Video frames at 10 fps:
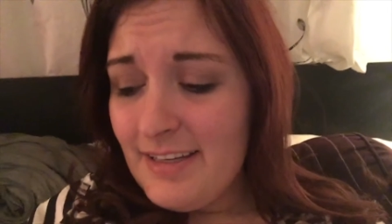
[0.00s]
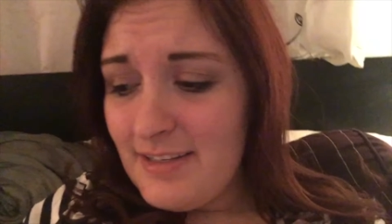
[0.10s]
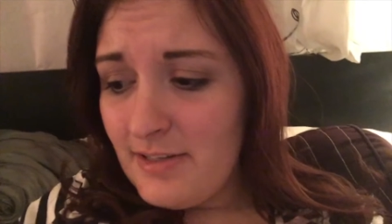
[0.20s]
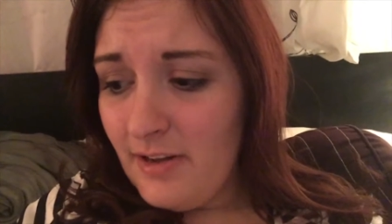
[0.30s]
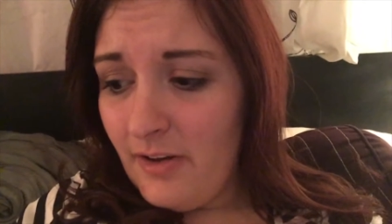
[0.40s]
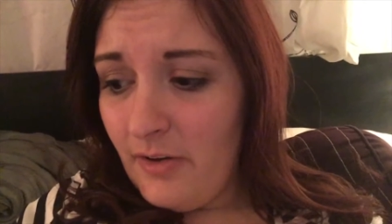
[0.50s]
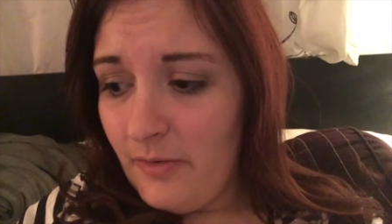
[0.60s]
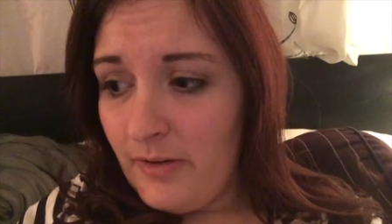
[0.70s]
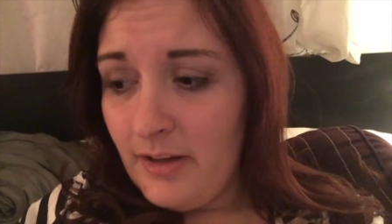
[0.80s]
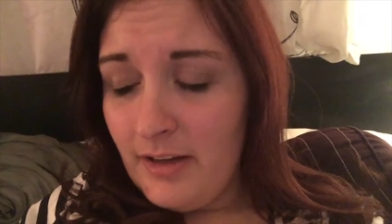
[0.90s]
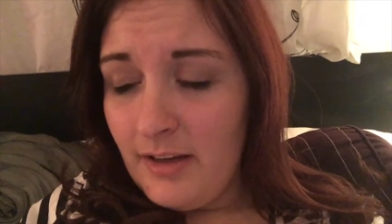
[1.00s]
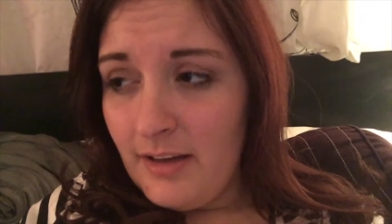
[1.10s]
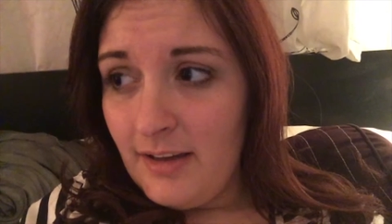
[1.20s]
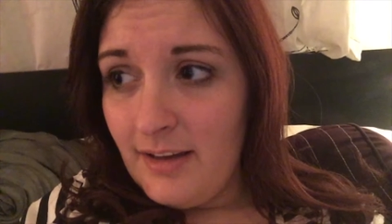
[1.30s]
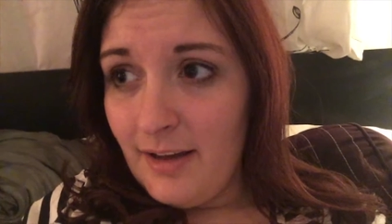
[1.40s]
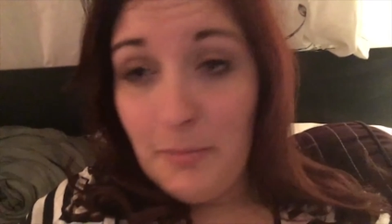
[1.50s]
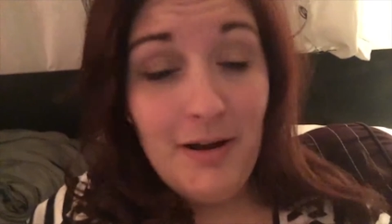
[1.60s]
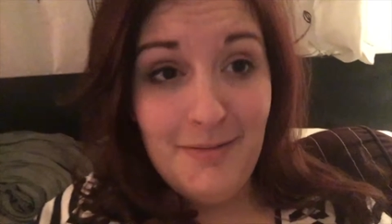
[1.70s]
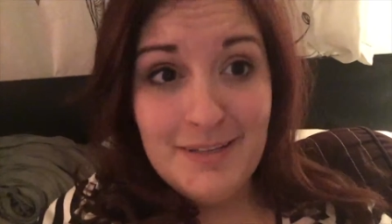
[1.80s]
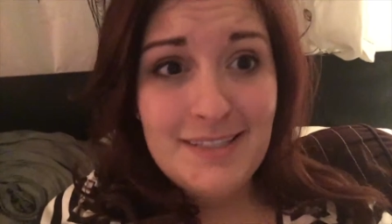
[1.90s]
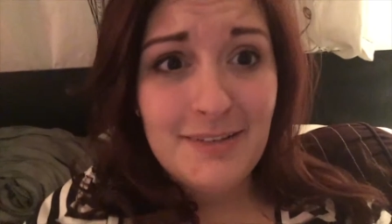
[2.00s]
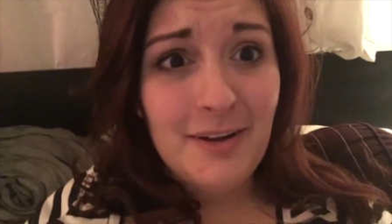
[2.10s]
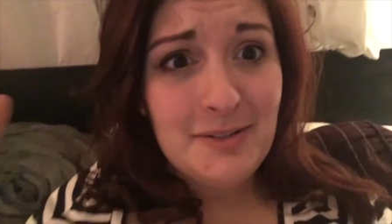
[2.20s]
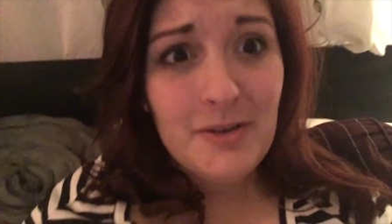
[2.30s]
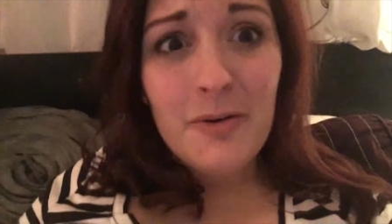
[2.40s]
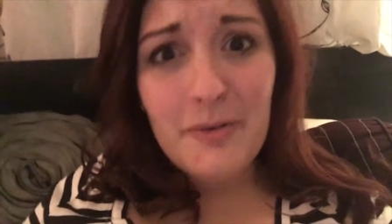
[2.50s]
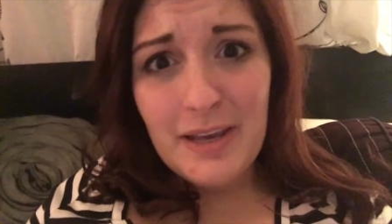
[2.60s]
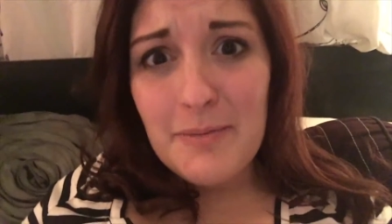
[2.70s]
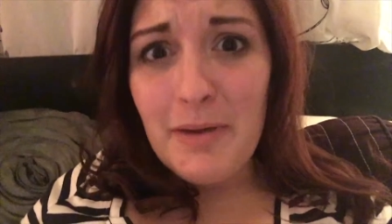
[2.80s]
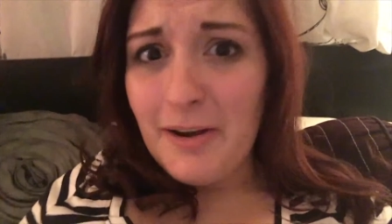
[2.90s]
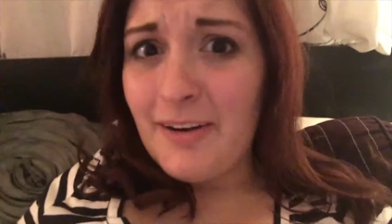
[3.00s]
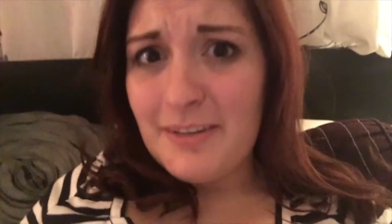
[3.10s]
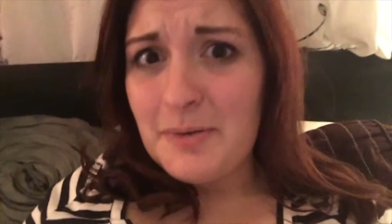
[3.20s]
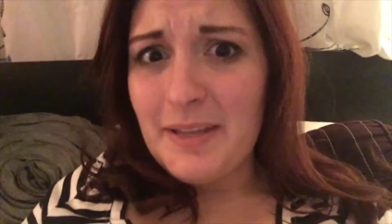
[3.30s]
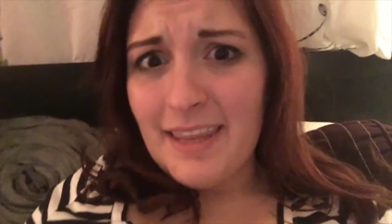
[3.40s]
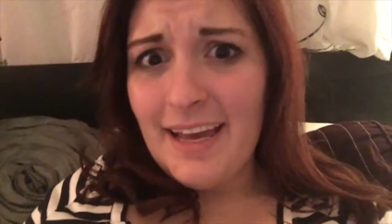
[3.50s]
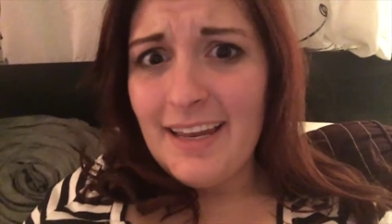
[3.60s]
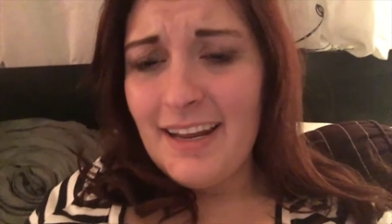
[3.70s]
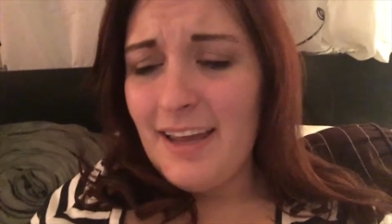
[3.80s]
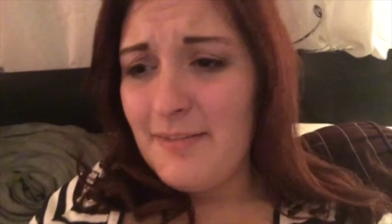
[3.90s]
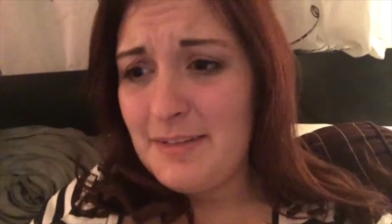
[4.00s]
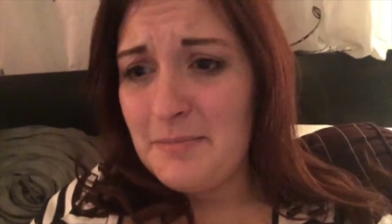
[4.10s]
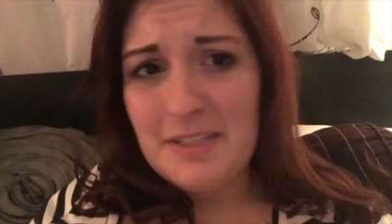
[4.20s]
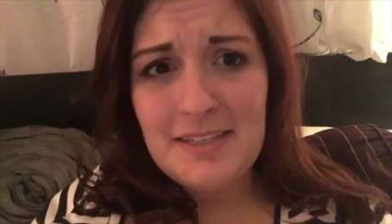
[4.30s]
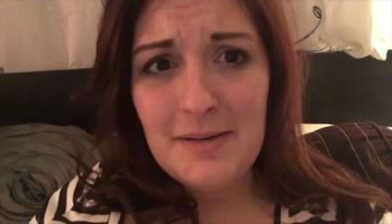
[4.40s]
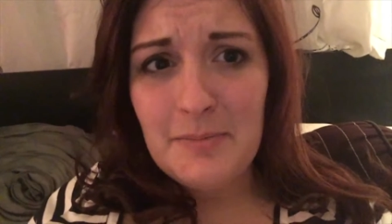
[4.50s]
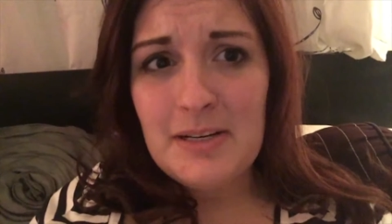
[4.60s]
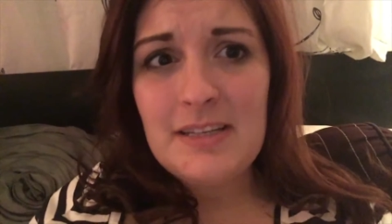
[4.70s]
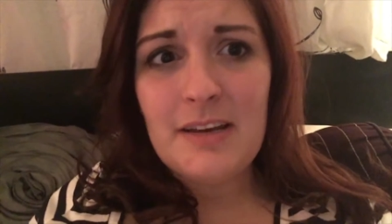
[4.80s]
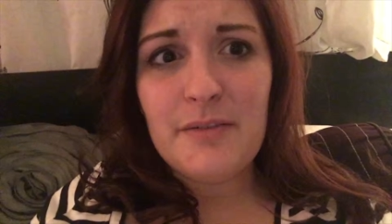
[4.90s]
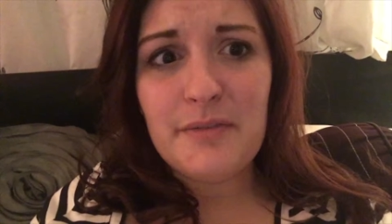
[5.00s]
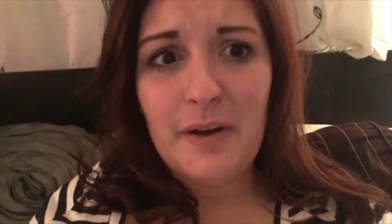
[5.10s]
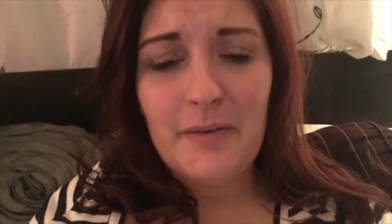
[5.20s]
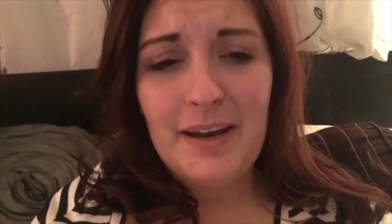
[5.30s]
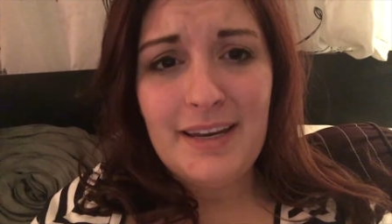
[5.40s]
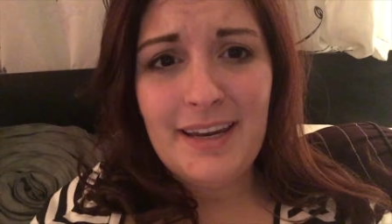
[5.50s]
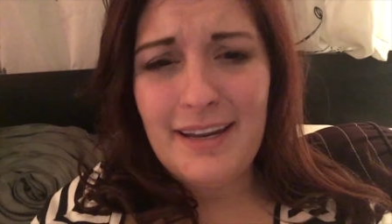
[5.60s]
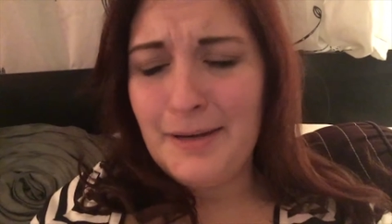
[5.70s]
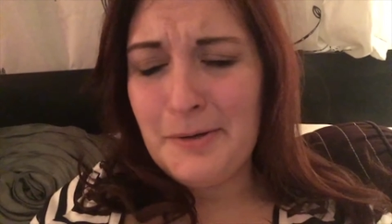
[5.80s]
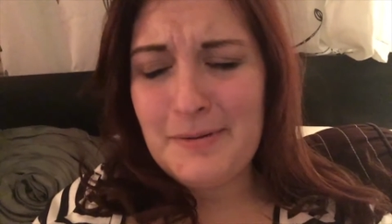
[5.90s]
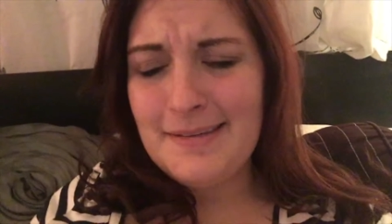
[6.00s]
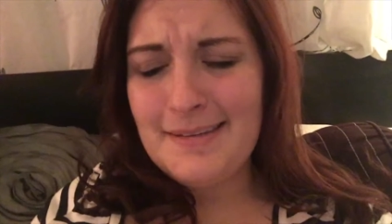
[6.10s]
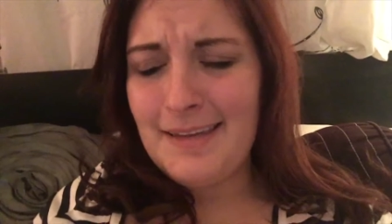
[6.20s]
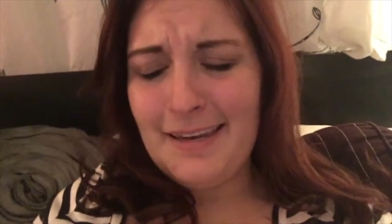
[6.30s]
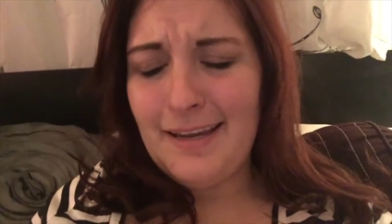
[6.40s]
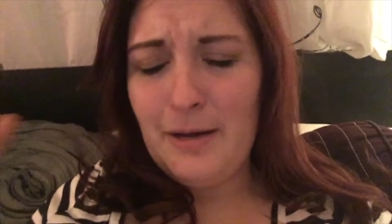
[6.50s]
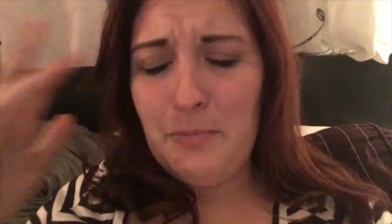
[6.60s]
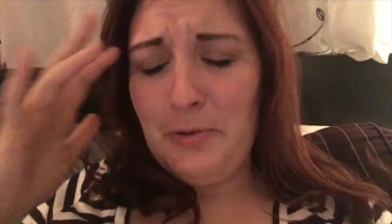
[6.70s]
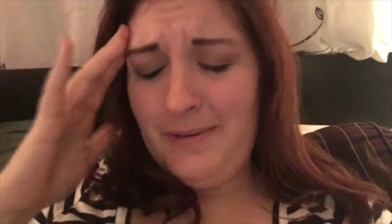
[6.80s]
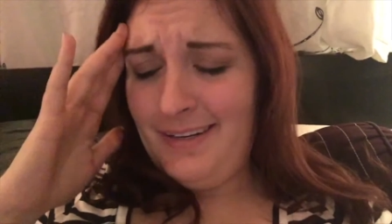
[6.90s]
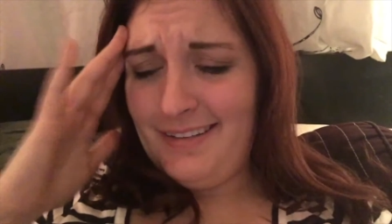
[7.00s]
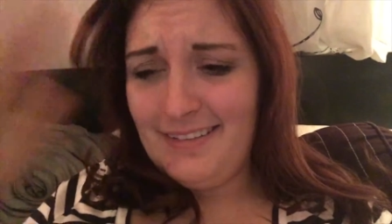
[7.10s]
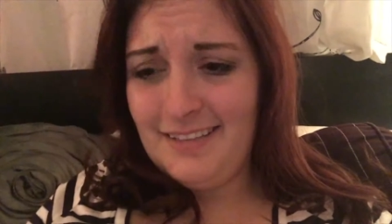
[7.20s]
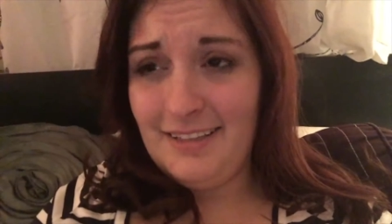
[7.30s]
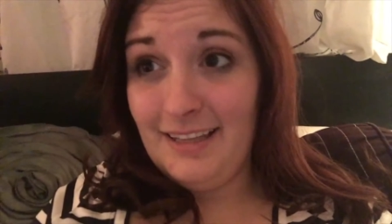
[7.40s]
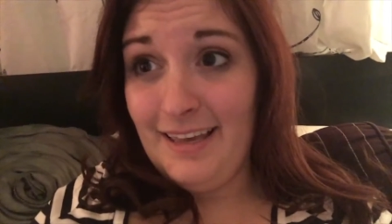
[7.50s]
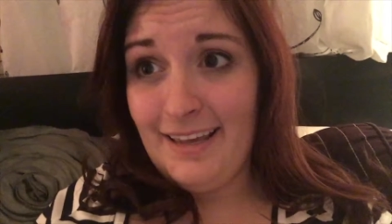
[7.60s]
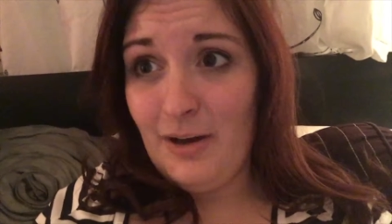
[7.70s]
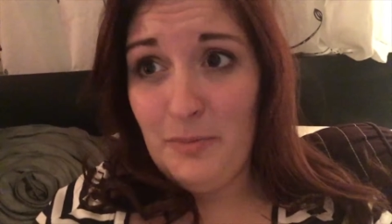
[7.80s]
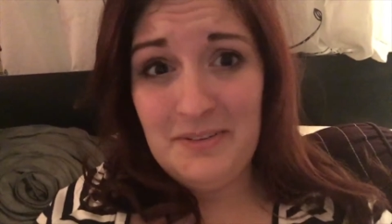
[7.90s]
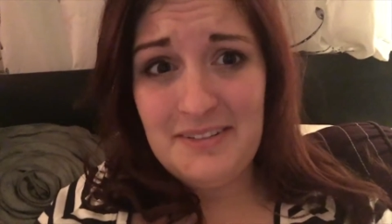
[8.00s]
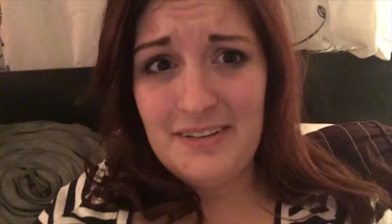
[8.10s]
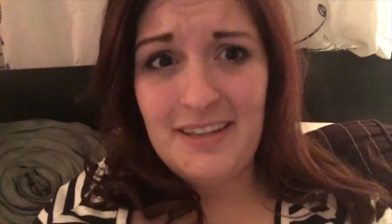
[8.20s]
So I promise to also get better at doing that. I have some December stuff already, and I know this isn't getting uploaded until like almost